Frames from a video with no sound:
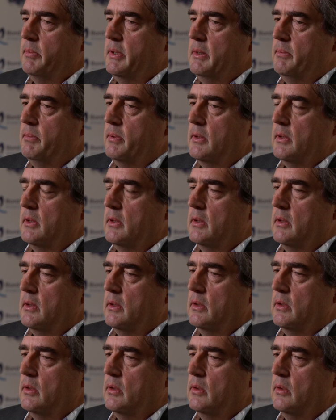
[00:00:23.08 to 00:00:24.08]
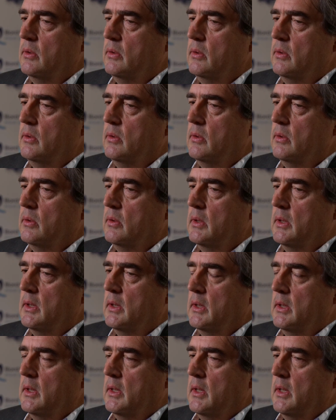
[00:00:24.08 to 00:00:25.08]
people who
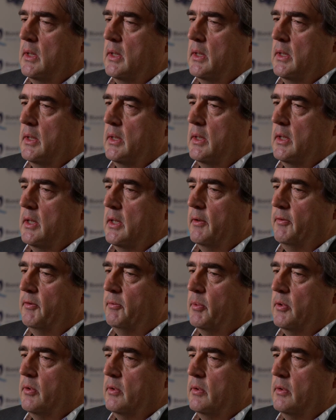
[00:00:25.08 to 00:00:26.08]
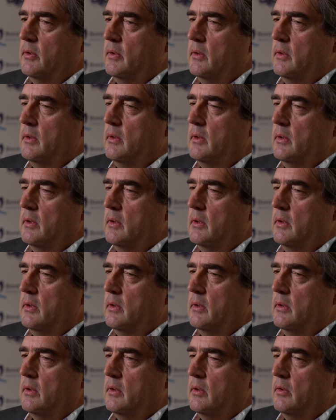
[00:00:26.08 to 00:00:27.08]
have spoken
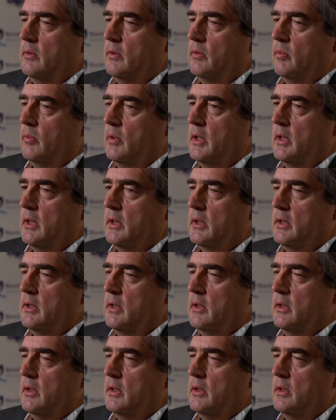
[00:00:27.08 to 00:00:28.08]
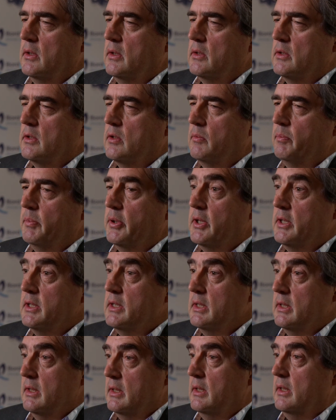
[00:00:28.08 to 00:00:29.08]
through his work so
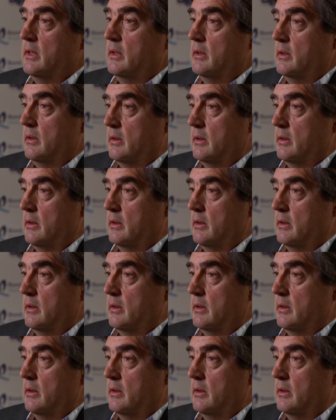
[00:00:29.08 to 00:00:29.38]
personally